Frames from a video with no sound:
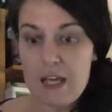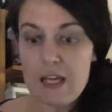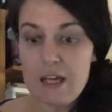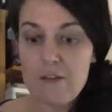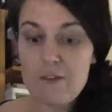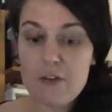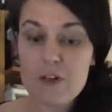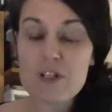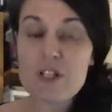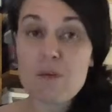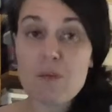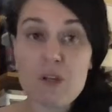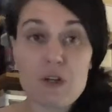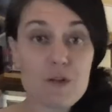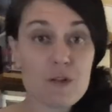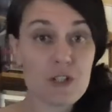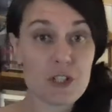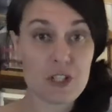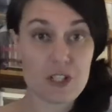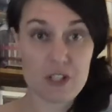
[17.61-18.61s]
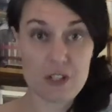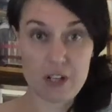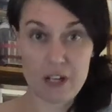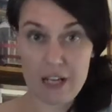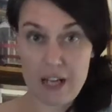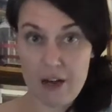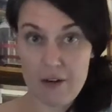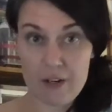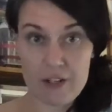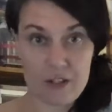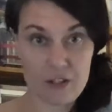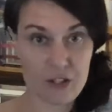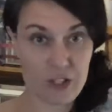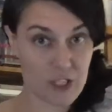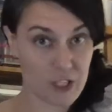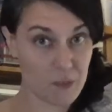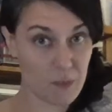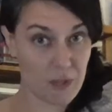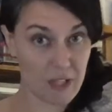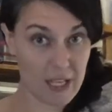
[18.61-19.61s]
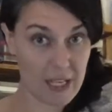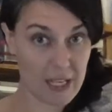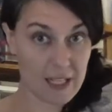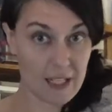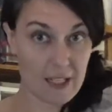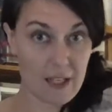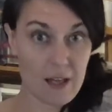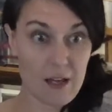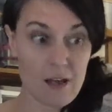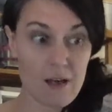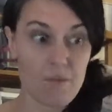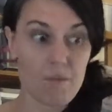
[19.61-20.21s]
If you're somebody who's just starting out and you're just playing,